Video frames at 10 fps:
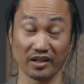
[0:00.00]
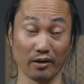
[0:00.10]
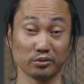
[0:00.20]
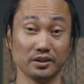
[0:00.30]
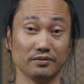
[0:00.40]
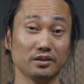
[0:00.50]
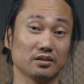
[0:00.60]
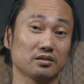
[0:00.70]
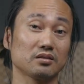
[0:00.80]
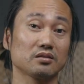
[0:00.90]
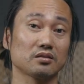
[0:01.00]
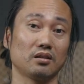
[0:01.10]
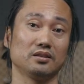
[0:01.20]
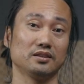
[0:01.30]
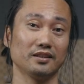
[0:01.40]
I would give it a
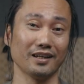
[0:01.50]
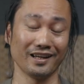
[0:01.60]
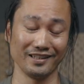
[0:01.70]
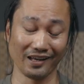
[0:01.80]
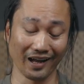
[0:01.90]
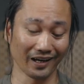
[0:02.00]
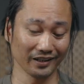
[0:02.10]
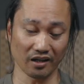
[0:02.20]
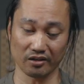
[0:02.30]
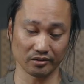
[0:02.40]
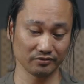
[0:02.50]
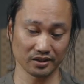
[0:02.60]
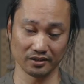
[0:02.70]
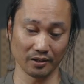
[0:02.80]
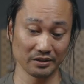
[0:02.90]
solid 9 out of 10.